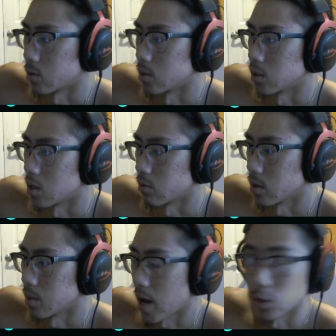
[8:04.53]
returning from
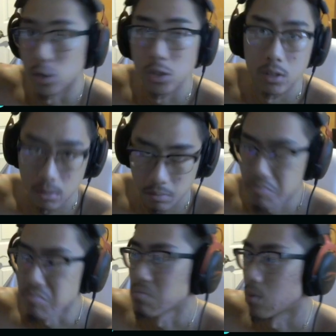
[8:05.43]
the banish.
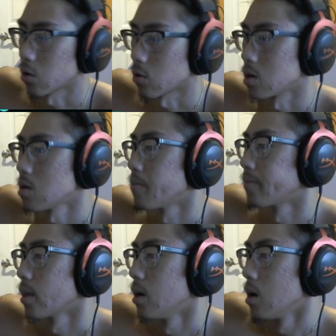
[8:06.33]
Agreed.
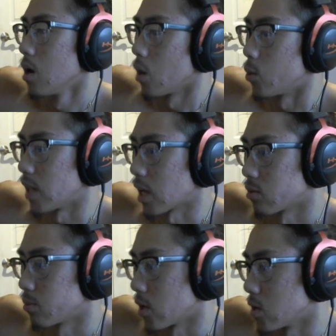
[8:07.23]
We'd like for
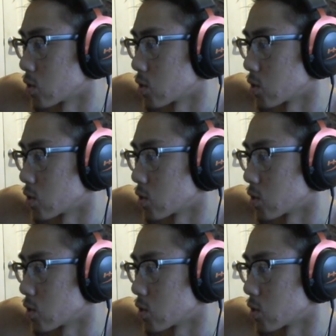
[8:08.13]
players